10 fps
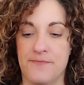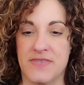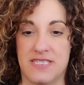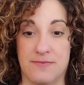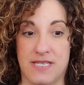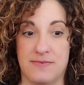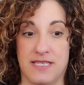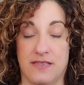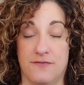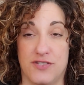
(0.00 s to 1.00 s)
Sometimes I
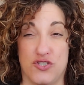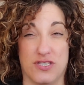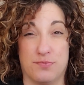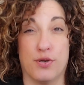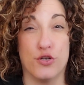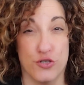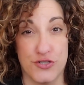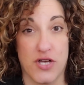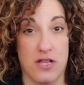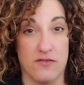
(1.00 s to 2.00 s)
love to just
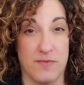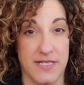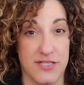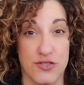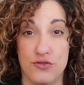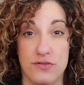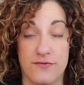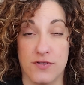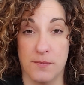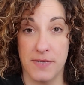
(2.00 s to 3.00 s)
purge all of my to-dos
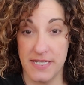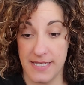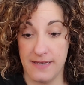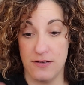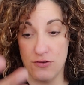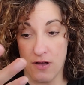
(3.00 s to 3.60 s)
for Monday